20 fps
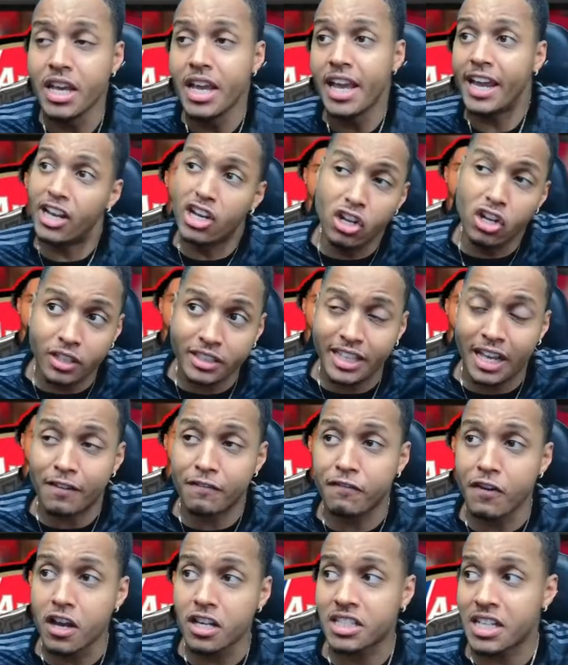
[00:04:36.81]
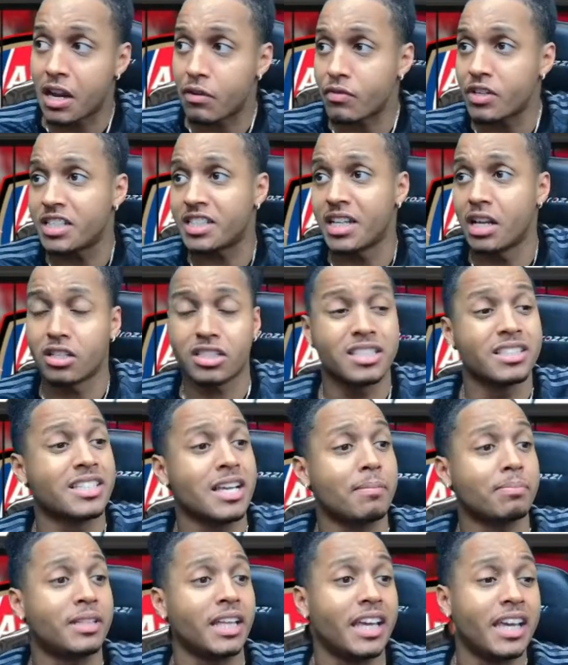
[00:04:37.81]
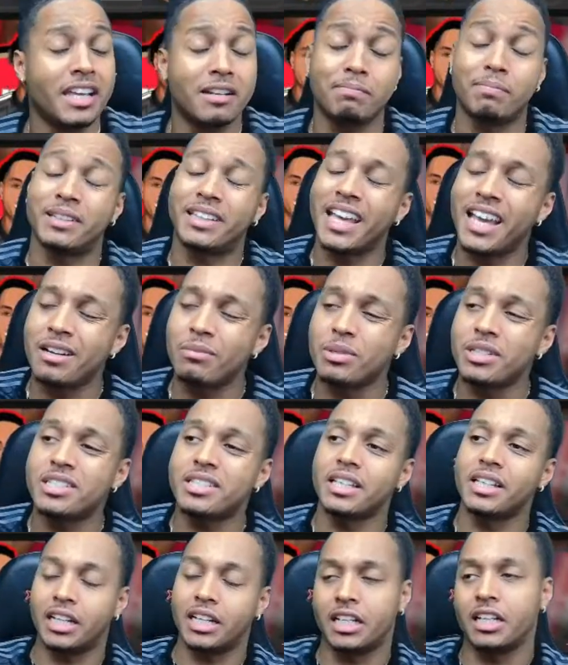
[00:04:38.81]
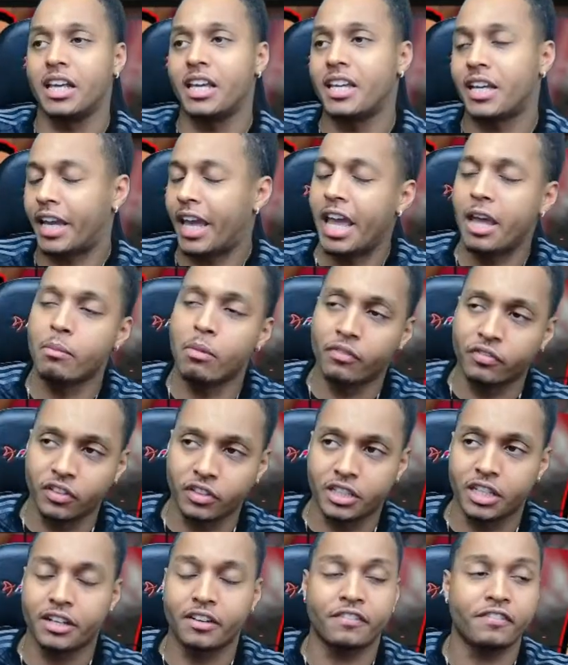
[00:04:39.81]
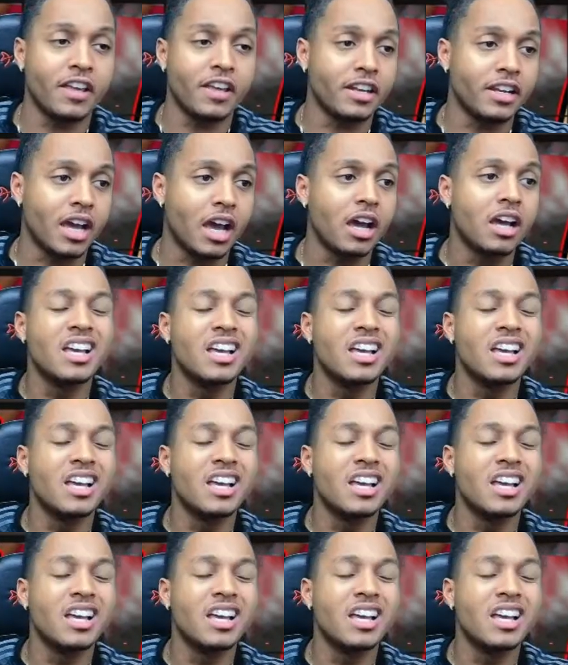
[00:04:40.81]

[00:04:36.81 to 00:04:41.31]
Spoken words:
It looked at first like Reece Nelson tapped it in, but then we see that it came off of the defender.